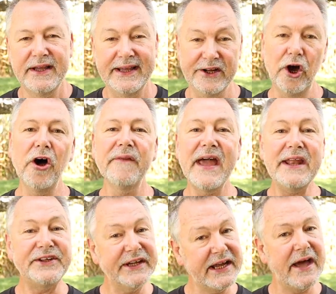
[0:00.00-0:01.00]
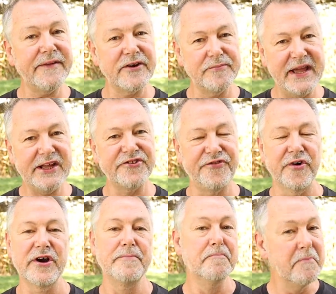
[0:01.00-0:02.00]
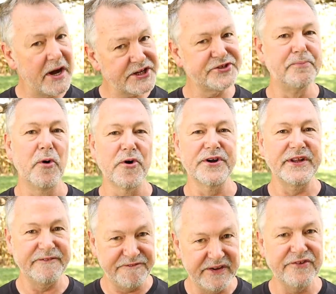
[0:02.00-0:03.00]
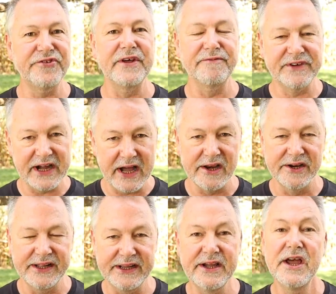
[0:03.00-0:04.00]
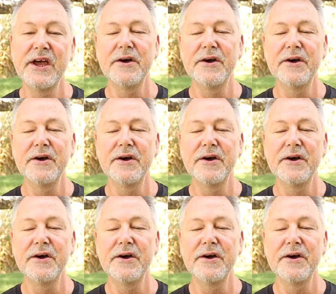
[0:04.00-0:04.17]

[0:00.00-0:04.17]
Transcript: And all that together makes for a much more defensive colony,